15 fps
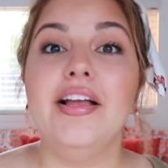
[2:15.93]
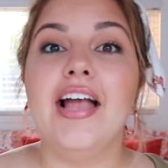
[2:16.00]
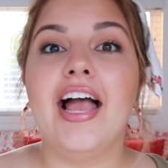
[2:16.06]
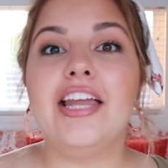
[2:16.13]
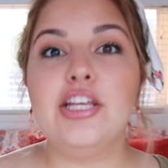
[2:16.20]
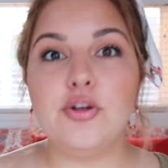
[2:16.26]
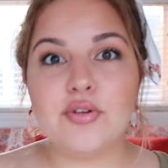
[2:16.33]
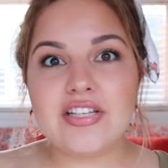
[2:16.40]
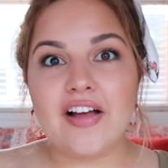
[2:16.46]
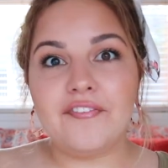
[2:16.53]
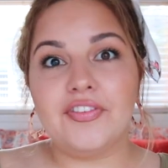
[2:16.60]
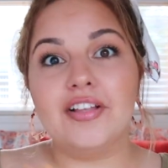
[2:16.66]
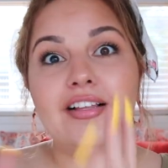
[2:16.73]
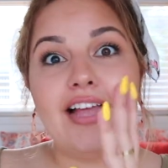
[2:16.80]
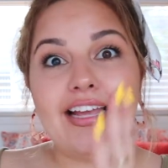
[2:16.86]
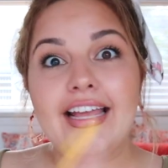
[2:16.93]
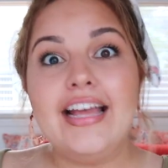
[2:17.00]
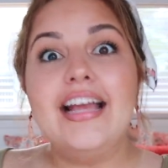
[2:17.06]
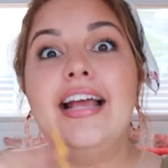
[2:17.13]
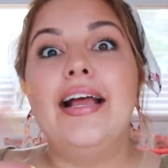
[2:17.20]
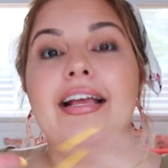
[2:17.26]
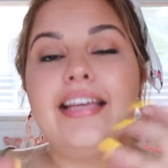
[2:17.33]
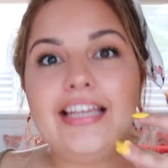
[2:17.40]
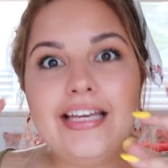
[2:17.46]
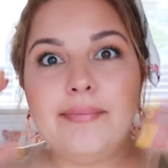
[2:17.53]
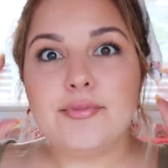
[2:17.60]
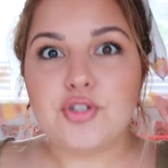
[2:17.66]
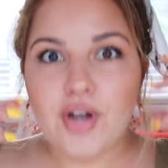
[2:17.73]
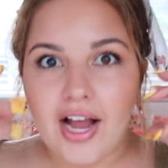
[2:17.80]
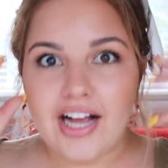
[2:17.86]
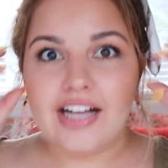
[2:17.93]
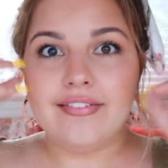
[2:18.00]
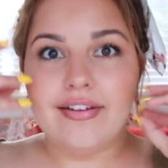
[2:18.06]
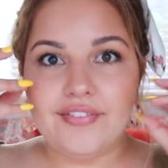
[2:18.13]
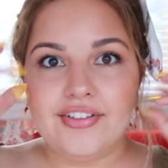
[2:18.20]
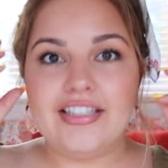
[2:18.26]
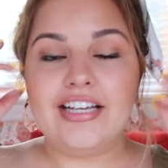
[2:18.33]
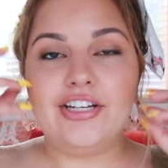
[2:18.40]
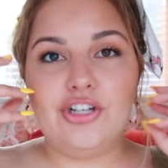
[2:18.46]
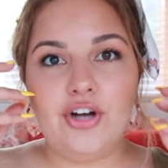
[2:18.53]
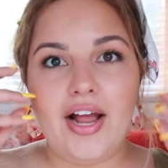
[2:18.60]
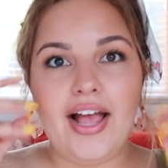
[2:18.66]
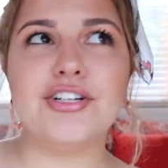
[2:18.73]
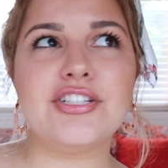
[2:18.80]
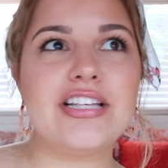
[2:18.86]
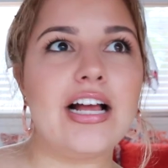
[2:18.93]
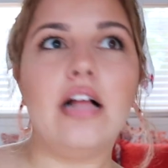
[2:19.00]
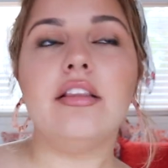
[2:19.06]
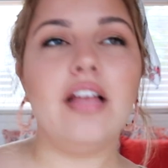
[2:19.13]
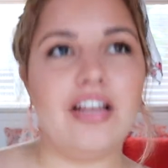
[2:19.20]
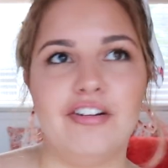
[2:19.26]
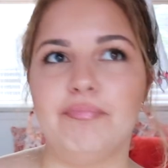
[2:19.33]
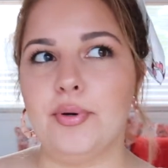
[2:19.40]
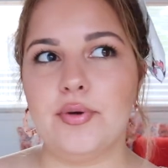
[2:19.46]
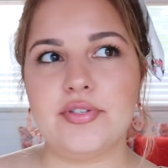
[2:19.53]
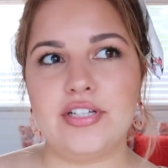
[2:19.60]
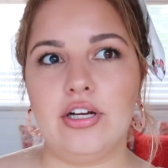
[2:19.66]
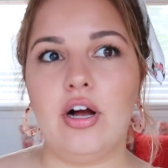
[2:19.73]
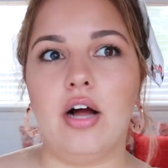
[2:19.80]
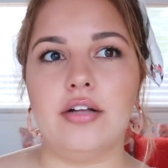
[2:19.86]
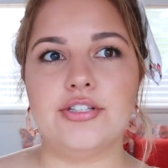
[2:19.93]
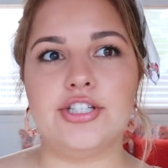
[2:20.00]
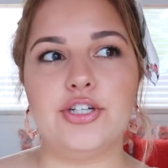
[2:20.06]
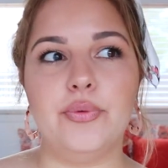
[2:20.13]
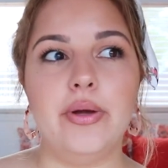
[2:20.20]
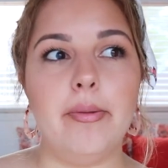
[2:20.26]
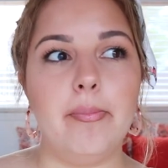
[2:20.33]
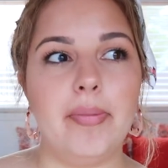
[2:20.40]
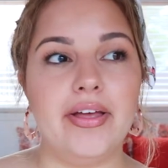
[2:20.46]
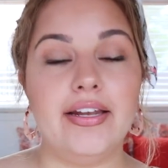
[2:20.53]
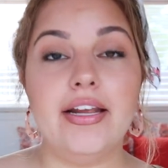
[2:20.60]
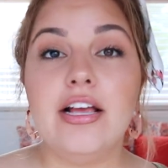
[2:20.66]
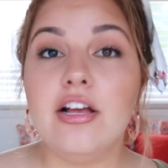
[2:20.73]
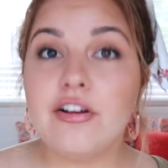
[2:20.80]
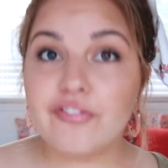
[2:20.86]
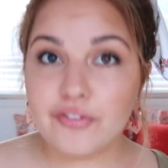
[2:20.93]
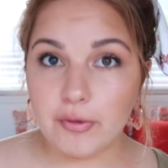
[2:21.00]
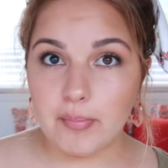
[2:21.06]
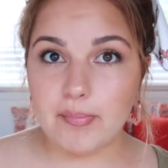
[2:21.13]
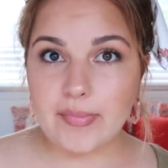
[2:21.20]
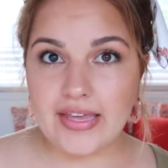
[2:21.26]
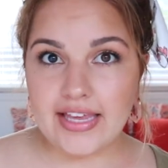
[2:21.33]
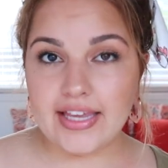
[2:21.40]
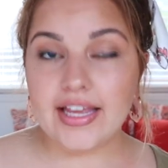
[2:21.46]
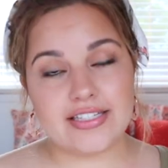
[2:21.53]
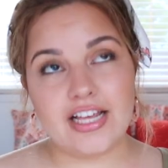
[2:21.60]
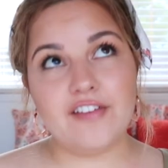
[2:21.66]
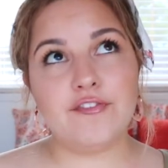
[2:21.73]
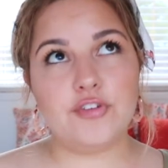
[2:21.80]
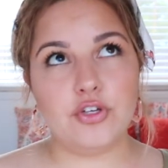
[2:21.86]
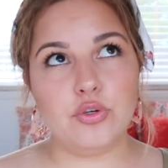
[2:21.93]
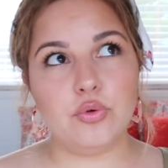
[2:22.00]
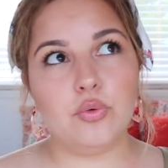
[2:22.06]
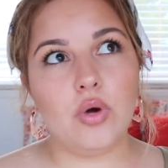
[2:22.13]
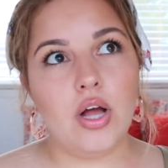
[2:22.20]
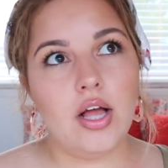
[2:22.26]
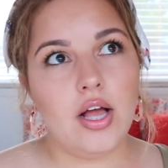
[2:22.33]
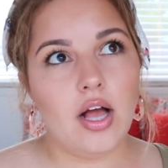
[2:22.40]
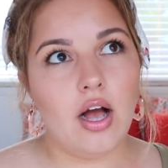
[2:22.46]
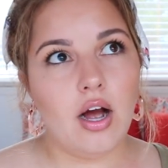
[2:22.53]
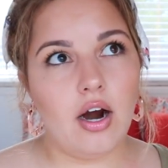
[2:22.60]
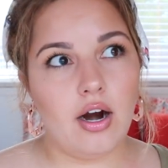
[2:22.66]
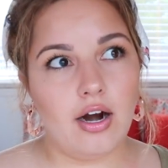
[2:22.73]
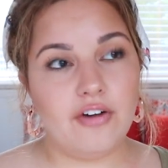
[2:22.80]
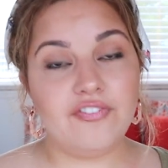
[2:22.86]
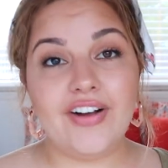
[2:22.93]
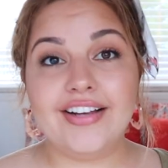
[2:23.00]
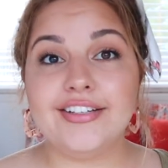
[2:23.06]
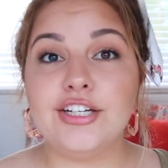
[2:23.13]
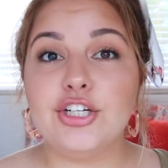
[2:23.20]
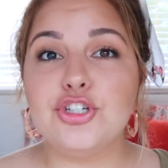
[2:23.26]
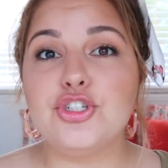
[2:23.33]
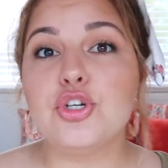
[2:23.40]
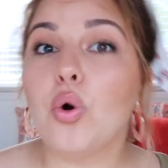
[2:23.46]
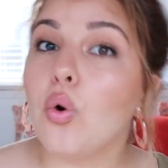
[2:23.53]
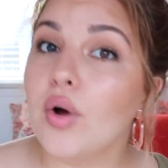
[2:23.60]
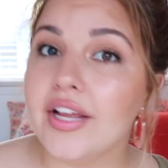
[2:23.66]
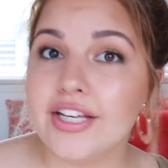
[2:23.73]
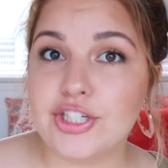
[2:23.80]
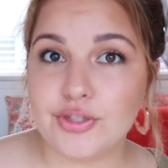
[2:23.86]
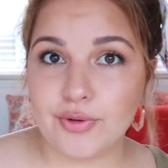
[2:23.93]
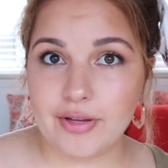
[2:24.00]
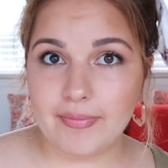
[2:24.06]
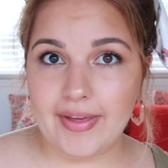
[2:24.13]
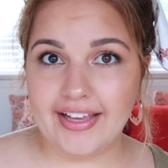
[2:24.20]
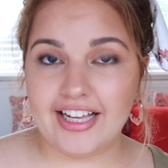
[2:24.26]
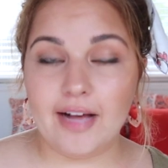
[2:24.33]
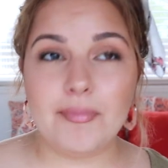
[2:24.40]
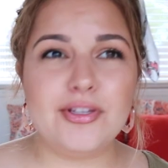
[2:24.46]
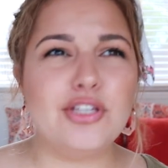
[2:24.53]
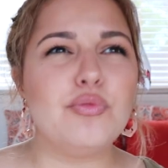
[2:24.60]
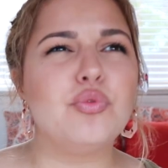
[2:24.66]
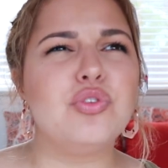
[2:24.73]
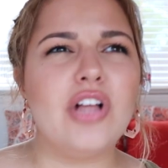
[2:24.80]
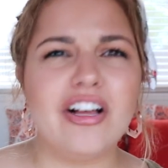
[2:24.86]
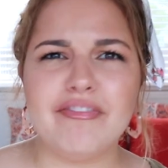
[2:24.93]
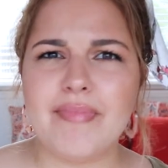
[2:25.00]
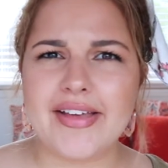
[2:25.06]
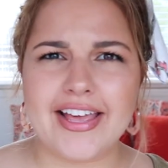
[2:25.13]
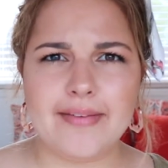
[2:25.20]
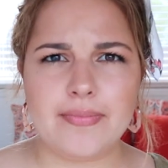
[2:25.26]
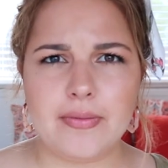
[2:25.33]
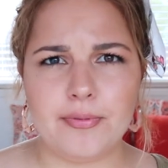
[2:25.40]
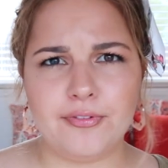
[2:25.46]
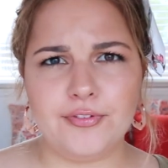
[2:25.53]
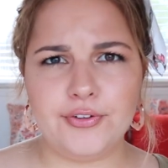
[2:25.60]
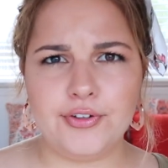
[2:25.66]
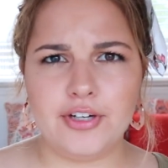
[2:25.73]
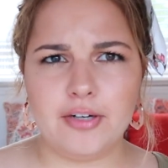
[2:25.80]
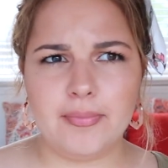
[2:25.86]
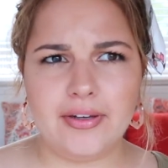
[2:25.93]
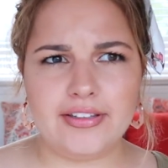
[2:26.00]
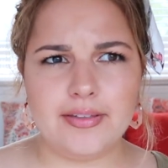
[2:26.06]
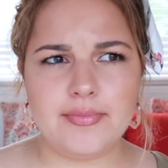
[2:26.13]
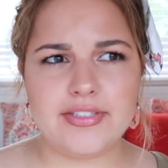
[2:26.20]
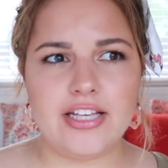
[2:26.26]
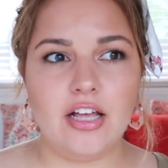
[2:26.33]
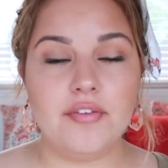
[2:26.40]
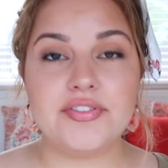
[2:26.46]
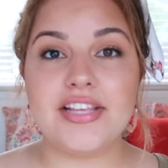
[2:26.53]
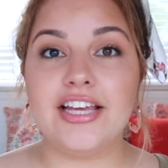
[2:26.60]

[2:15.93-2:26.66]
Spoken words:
And you just have to like keep track of everything in your head. There's like a lot of pros and cons to it, but for me, if you are finding joy in doing makeup and you love making people feel good about themselves